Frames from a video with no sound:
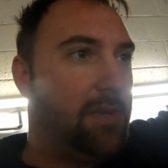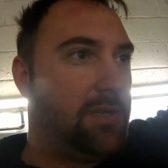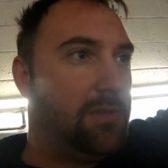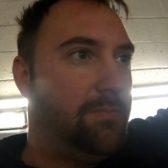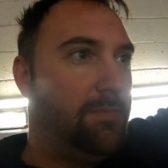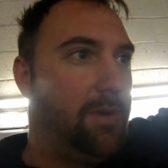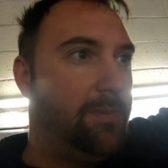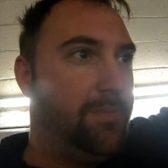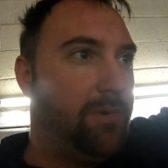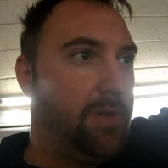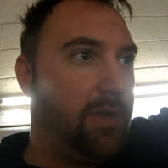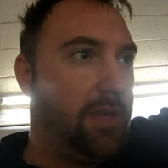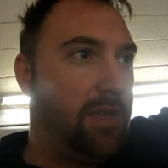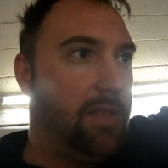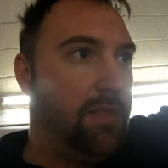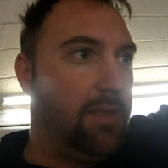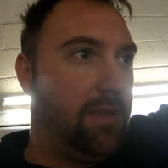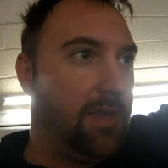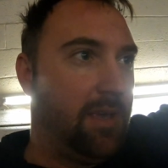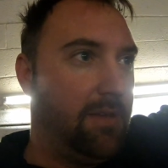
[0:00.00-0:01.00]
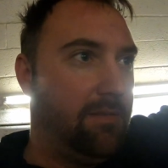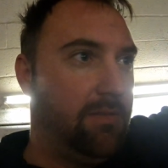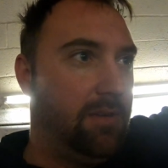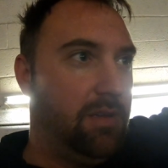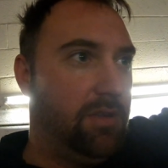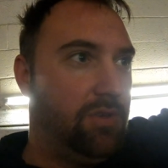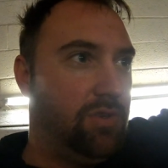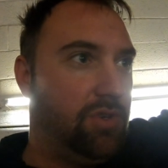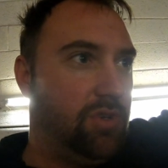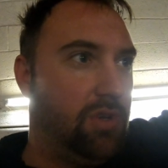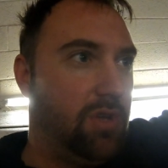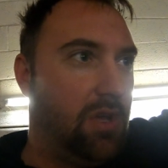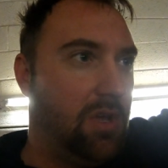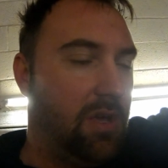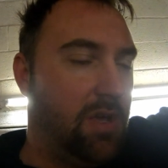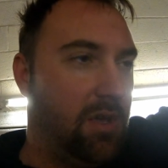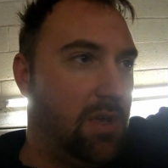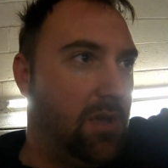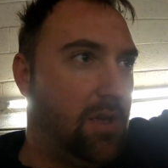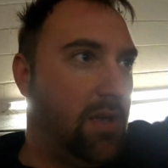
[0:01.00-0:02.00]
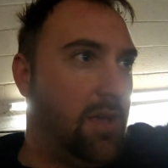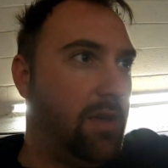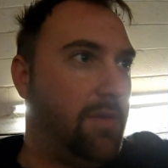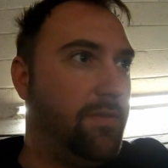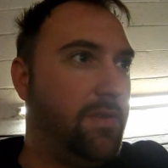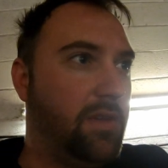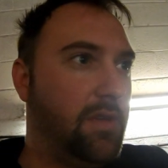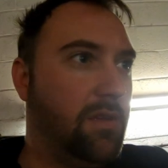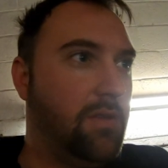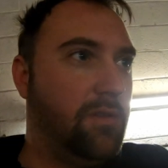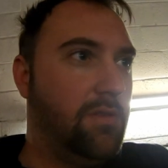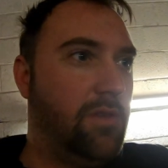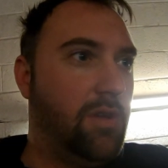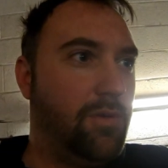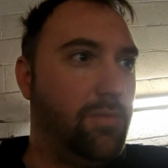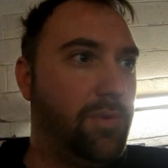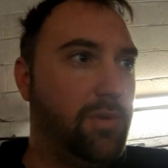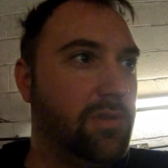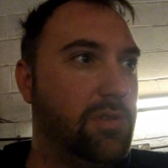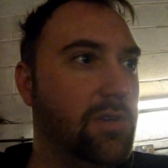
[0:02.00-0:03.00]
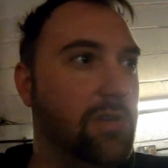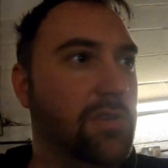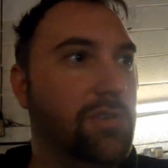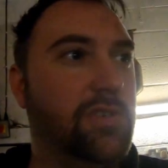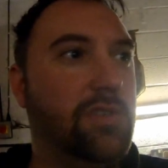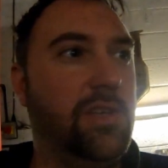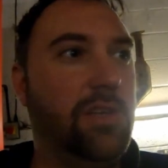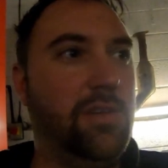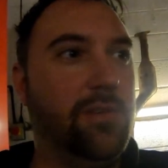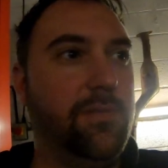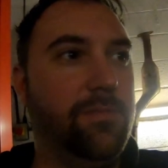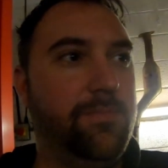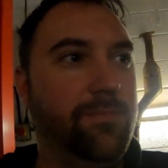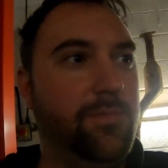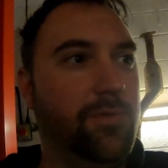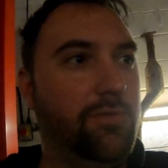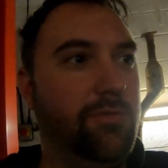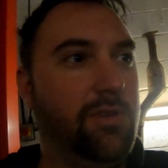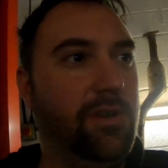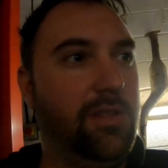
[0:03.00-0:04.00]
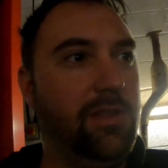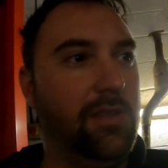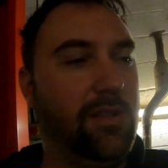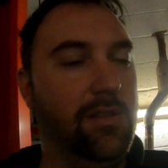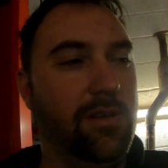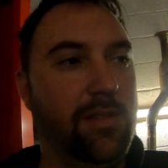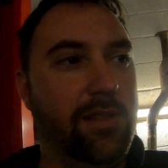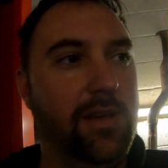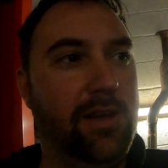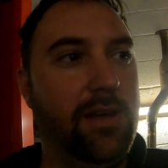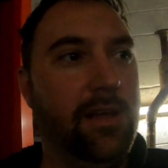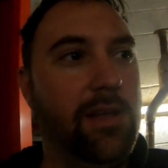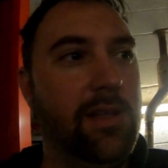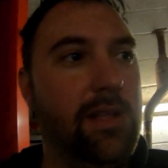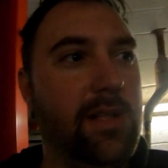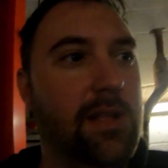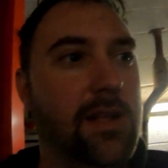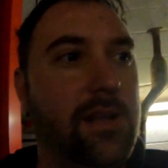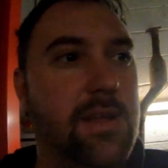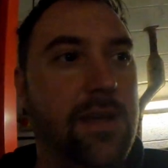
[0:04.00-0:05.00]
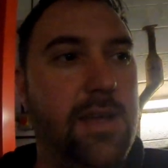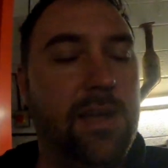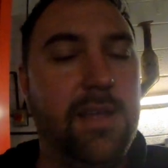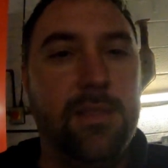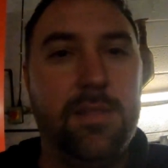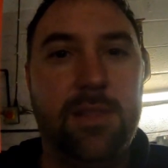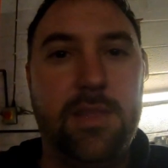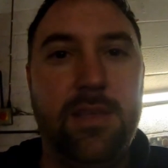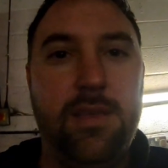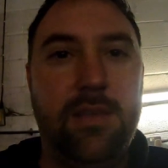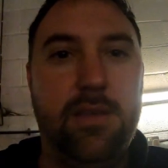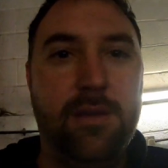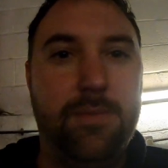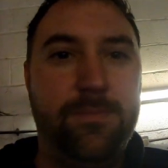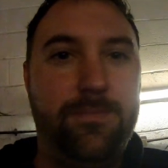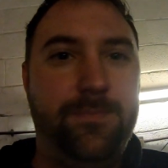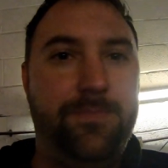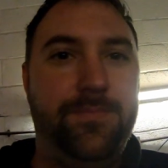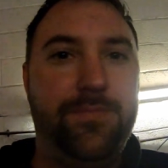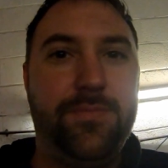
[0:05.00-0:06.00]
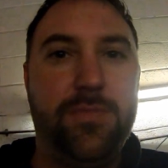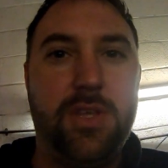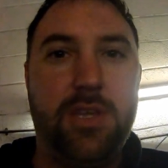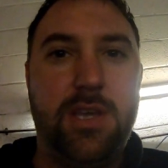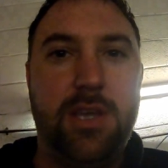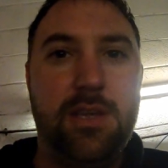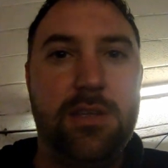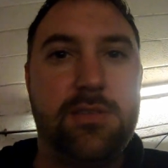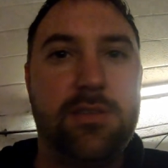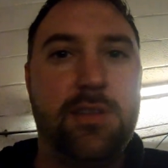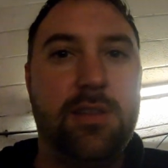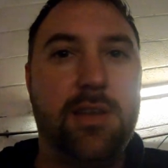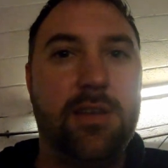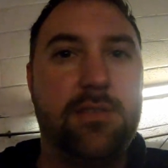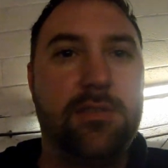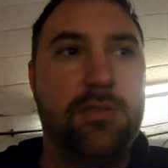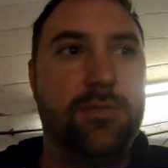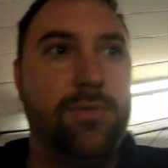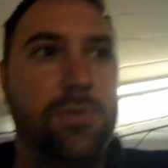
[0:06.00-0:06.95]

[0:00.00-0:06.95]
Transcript: my bike in the garage, having no one touched it or anything like that, and the gear selector